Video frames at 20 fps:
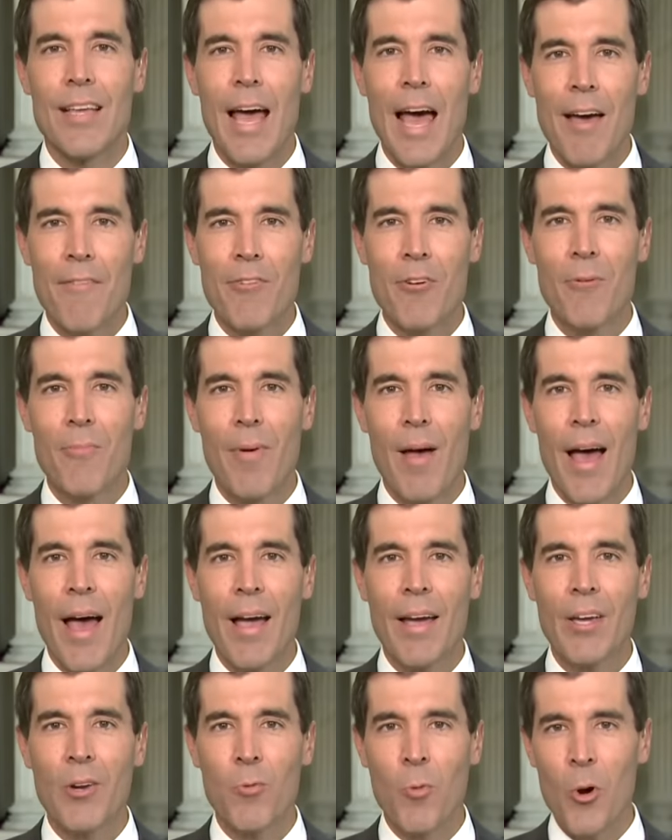to have your
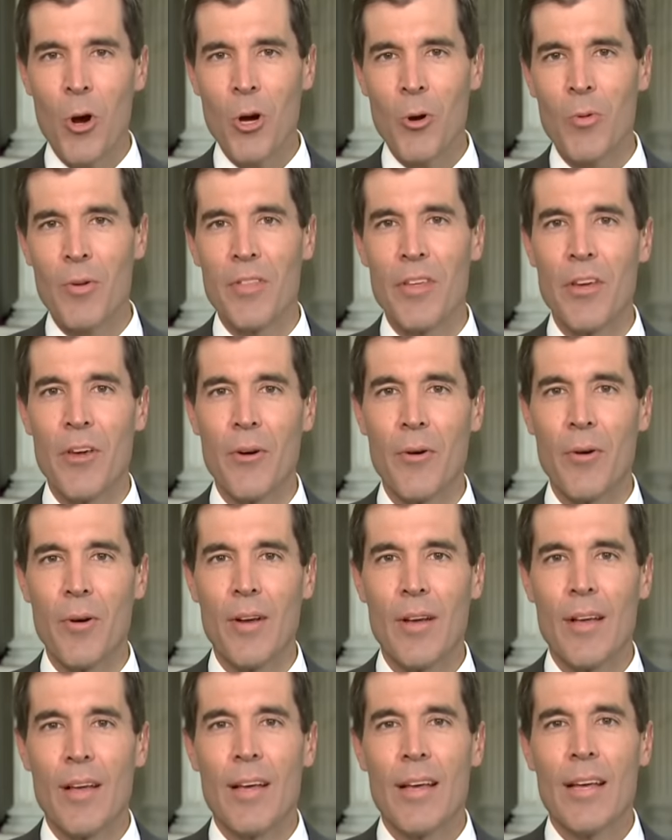back and work with you.
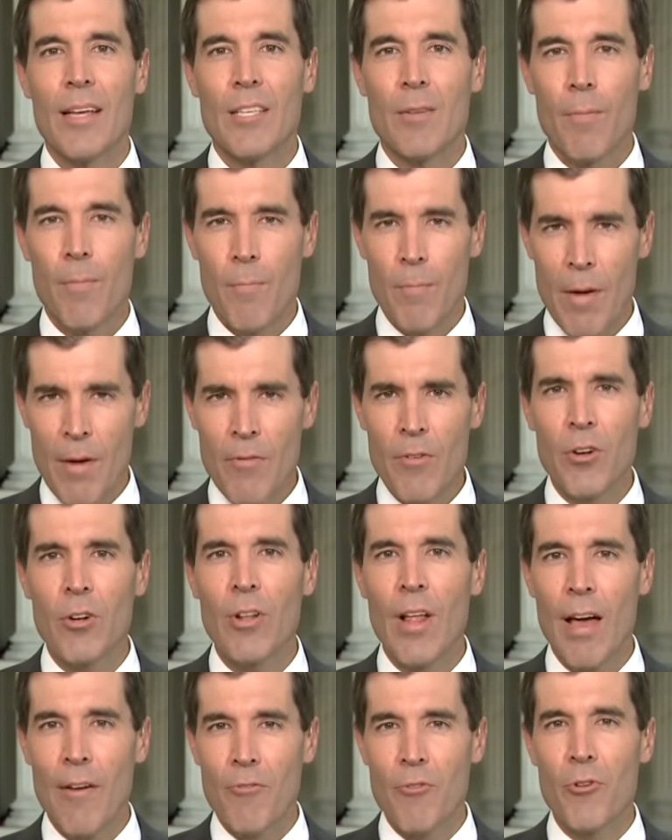
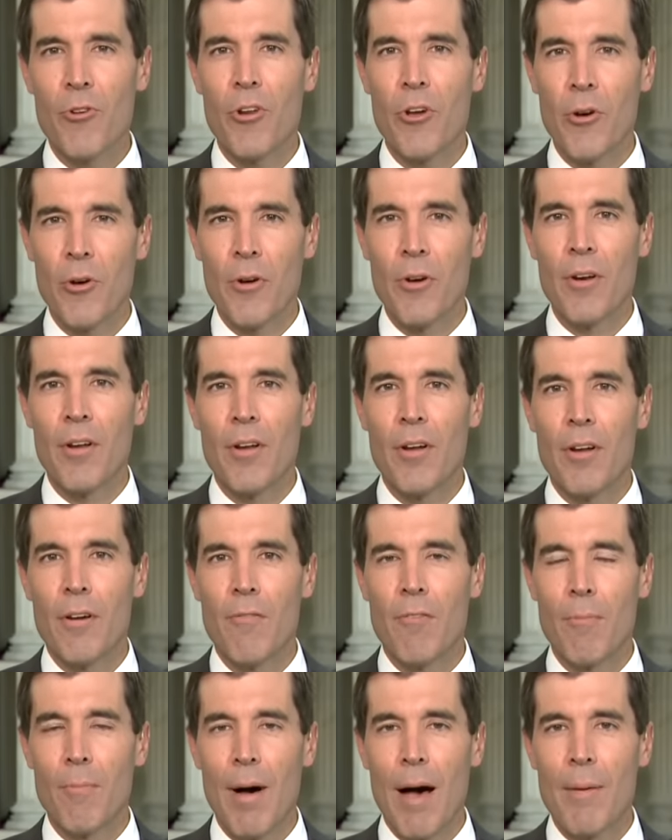Pivotal afternoon
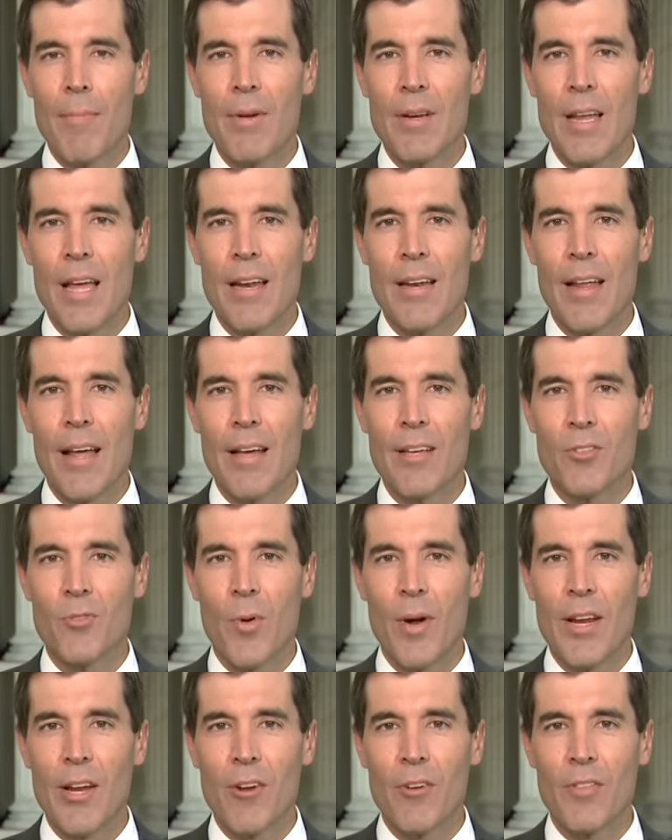for Bob Menendez
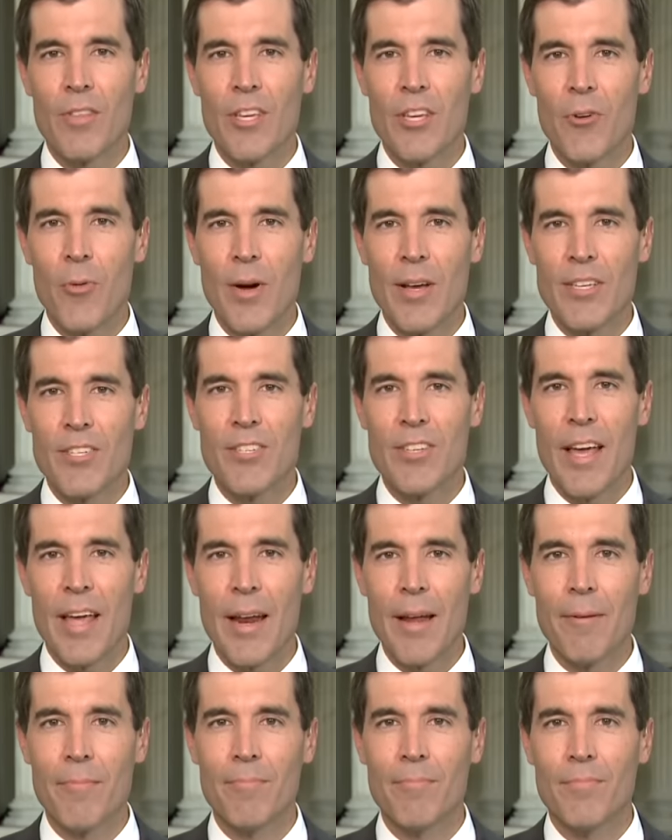right here at the U.S.
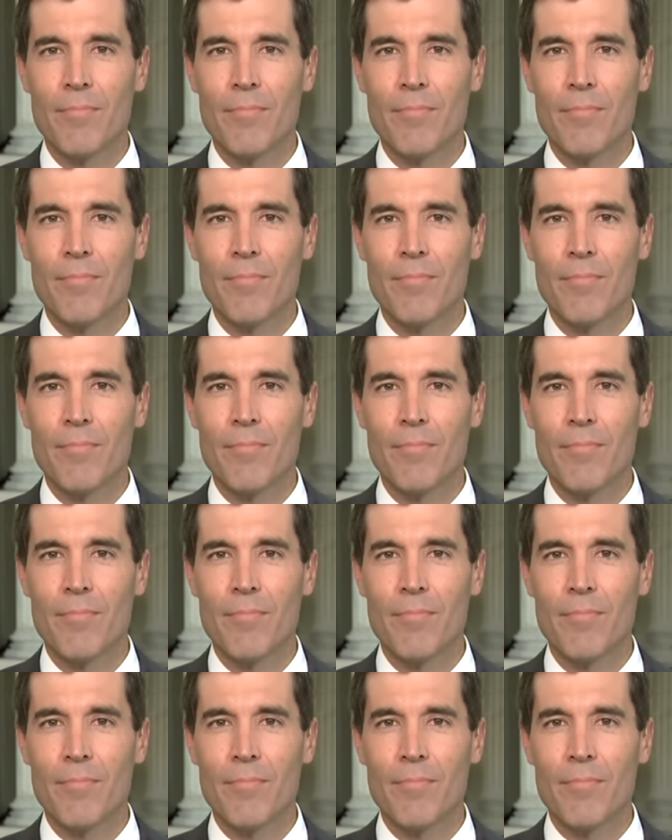Senate.